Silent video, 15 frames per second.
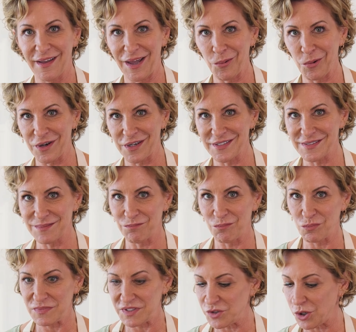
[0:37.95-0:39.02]
and we're gonna
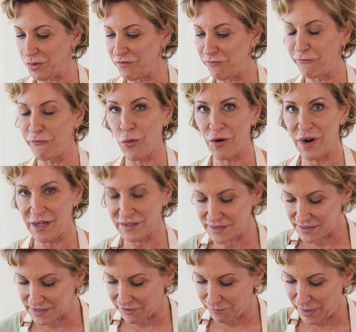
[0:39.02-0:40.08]
start with 4
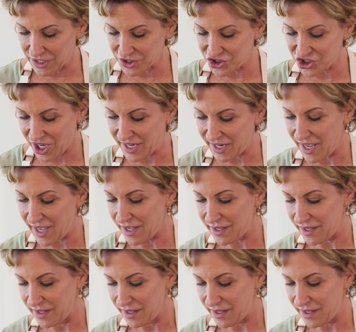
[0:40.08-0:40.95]
ounces of pancetta.